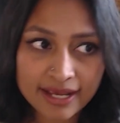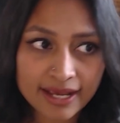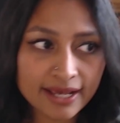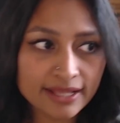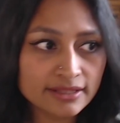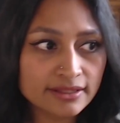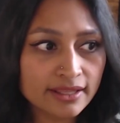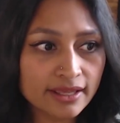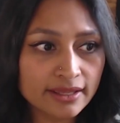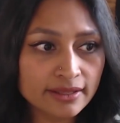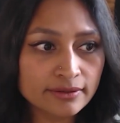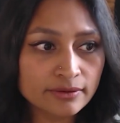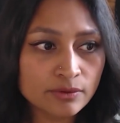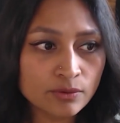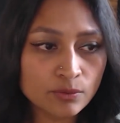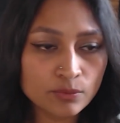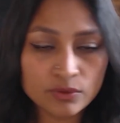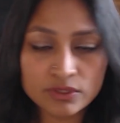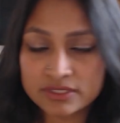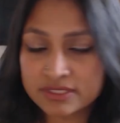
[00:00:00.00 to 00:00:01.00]
and then
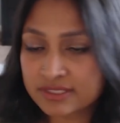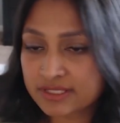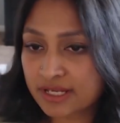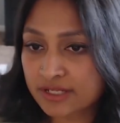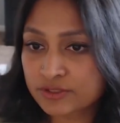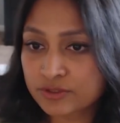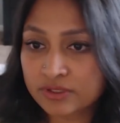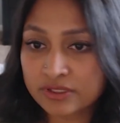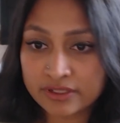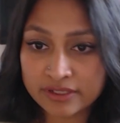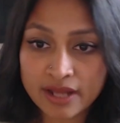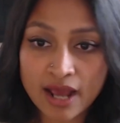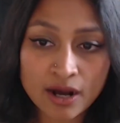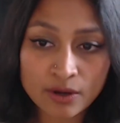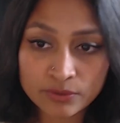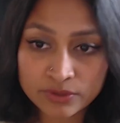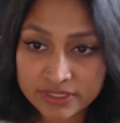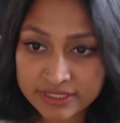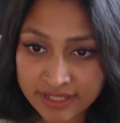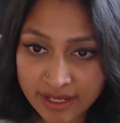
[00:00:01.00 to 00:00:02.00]
we'll schedule an
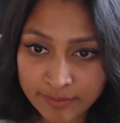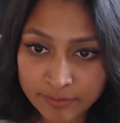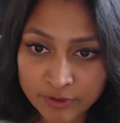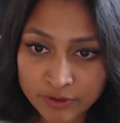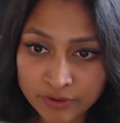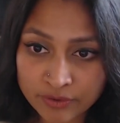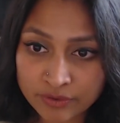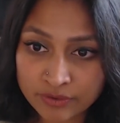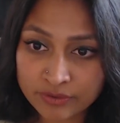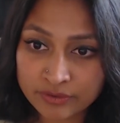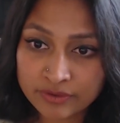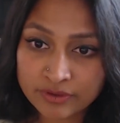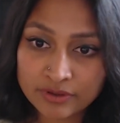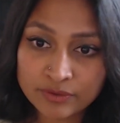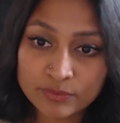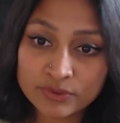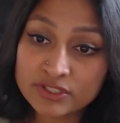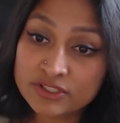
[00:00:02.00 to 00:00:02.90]
hour demo with a